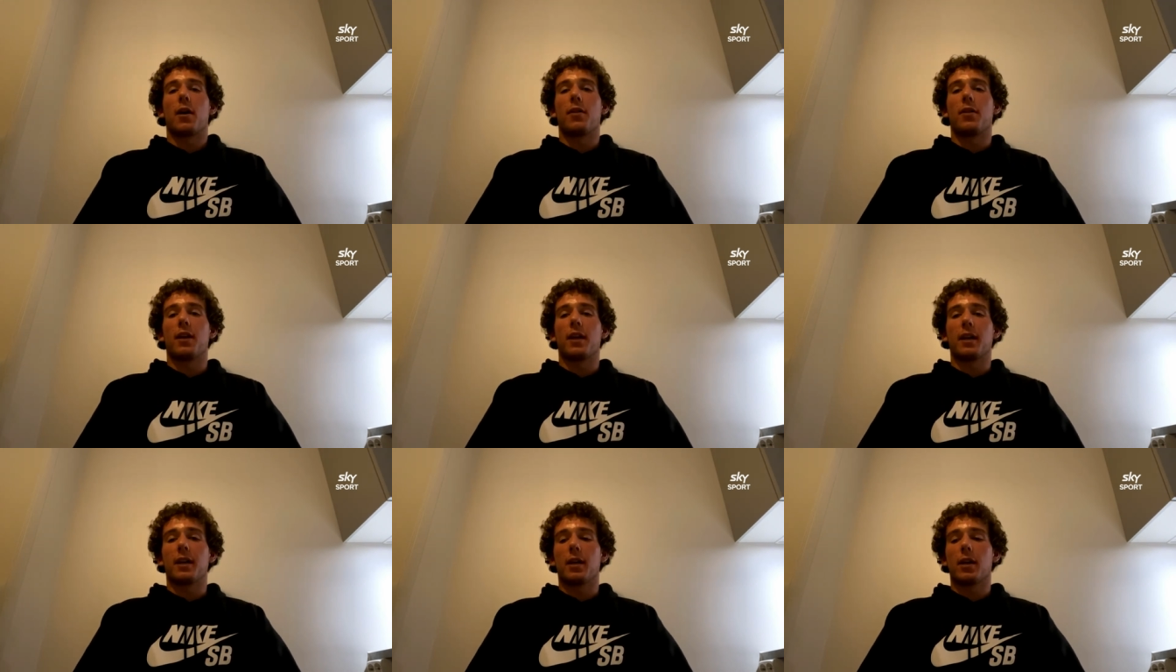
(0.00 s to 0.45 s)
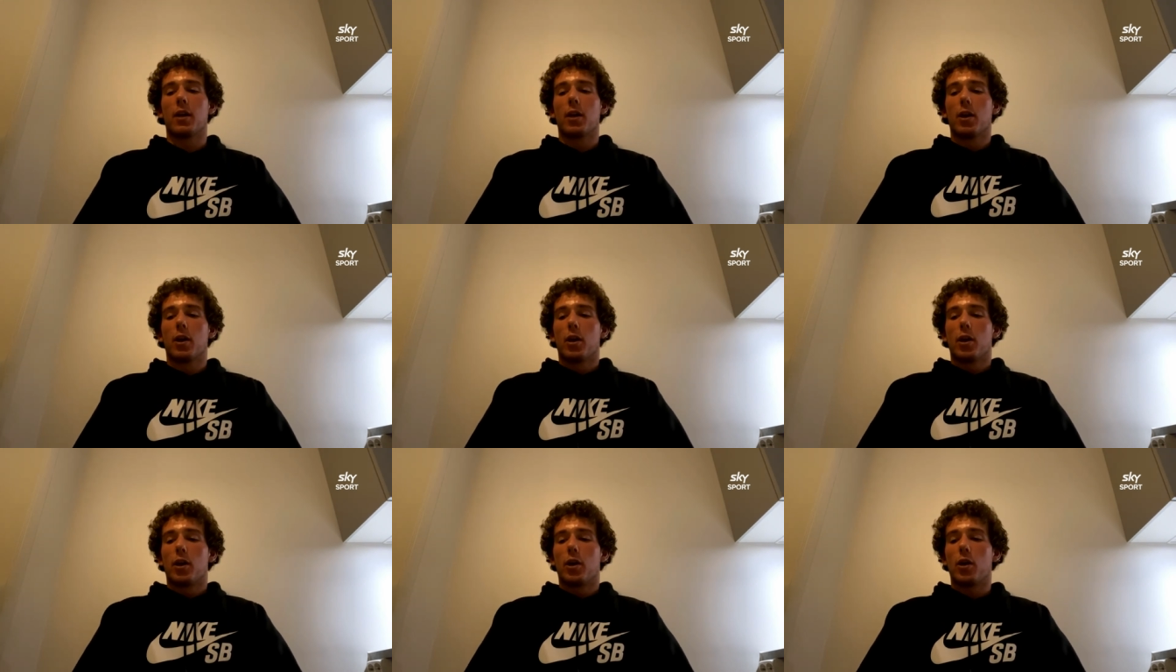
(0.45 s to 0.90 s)
I think,
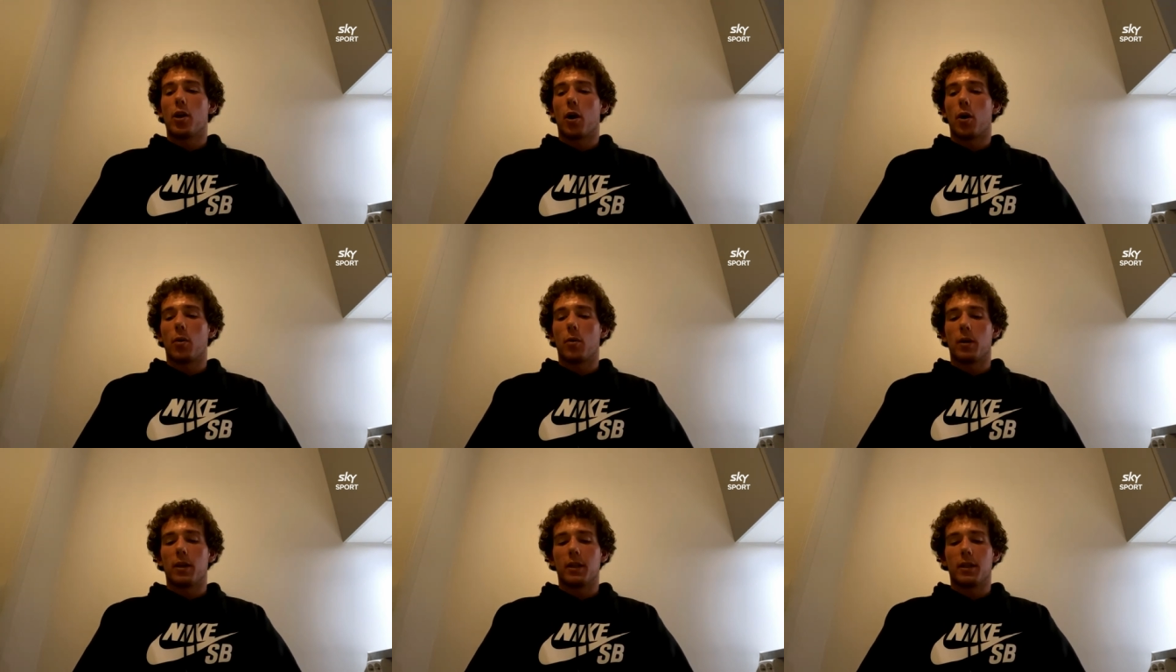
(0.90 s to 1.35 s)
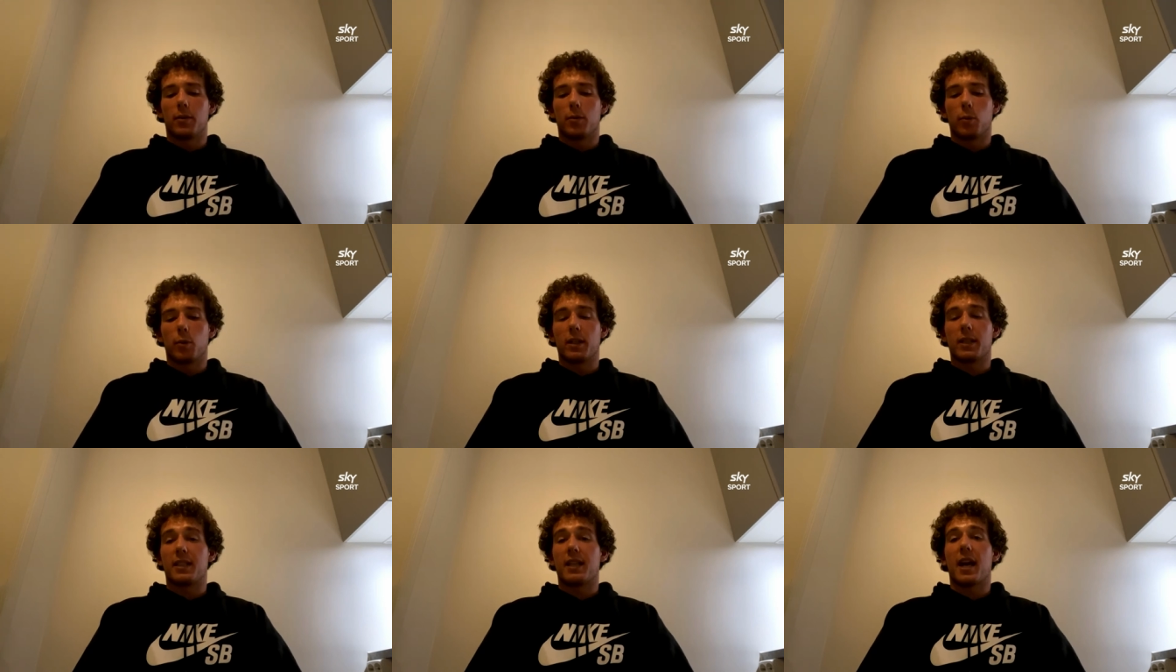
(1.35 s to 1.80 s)
you know, with,
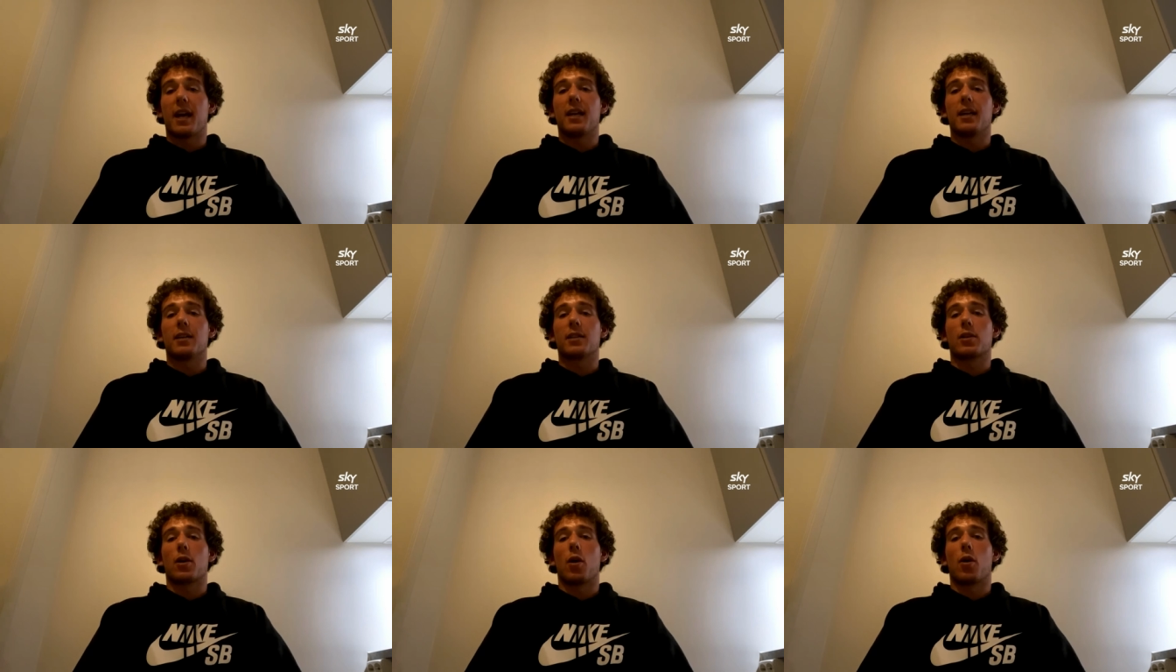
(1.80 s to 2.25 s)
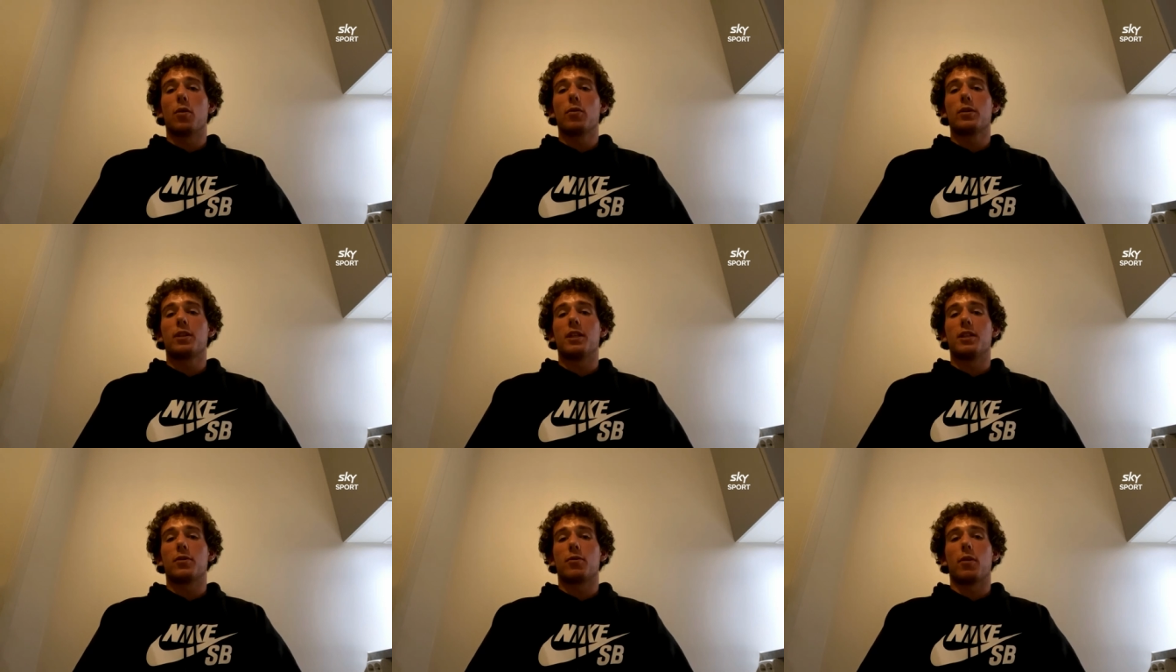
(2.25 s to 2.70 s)
with Danny as
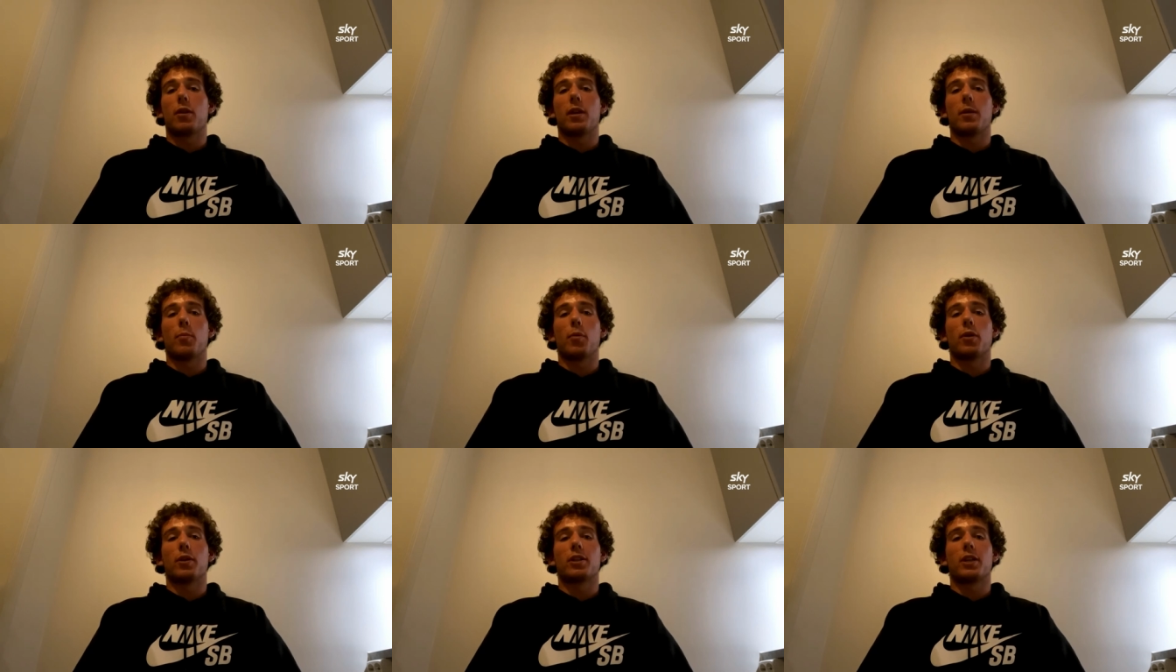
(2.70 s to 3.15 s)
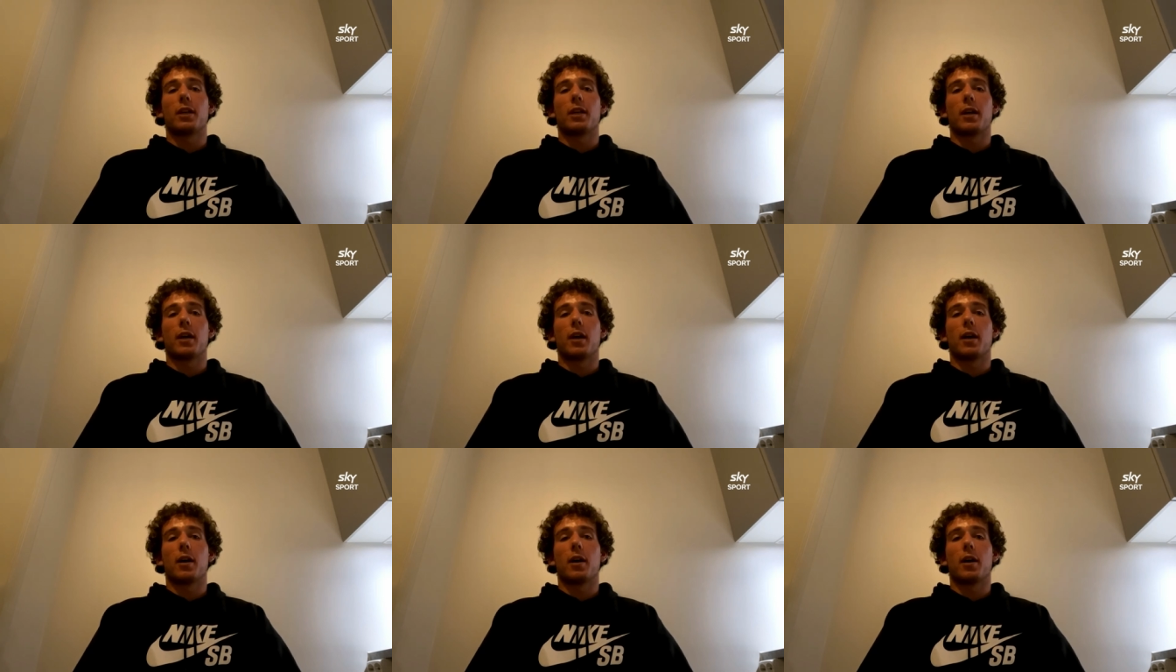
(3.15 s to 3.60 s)
coach, he's really
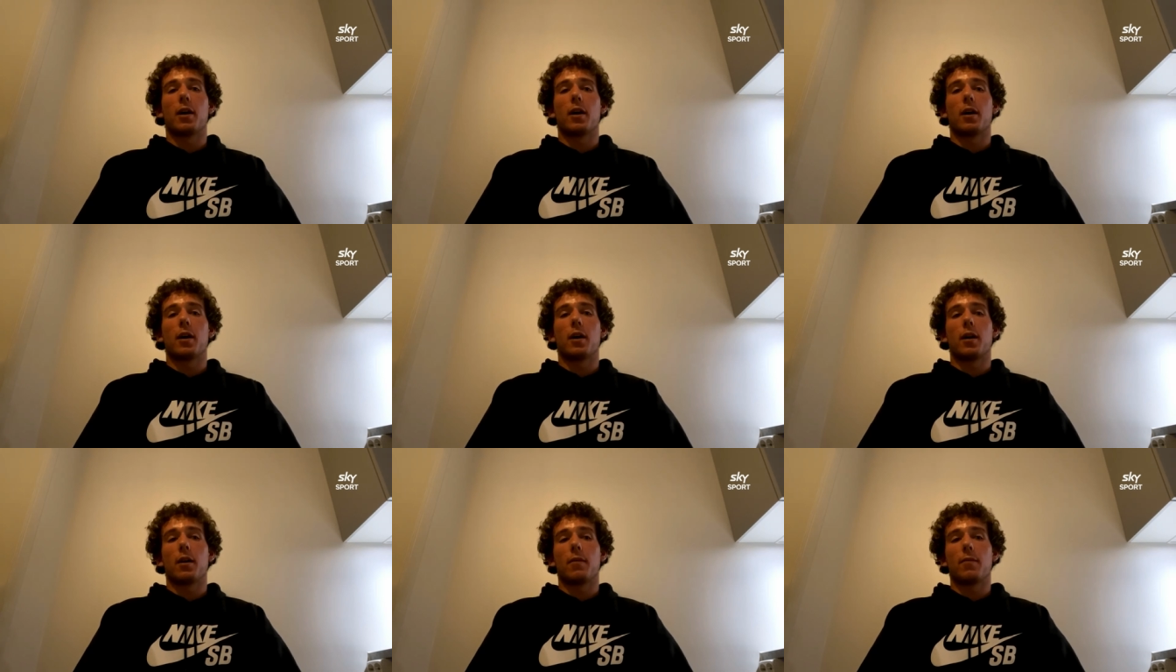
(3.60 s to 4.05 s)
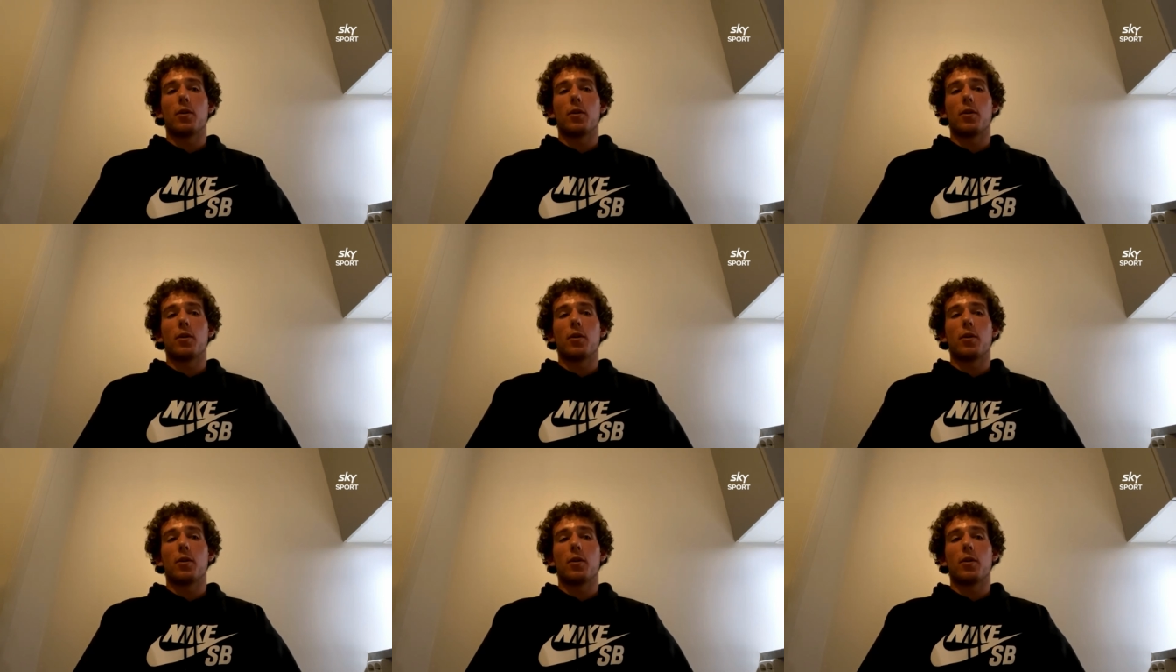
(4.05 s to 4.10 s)
pushing, uh,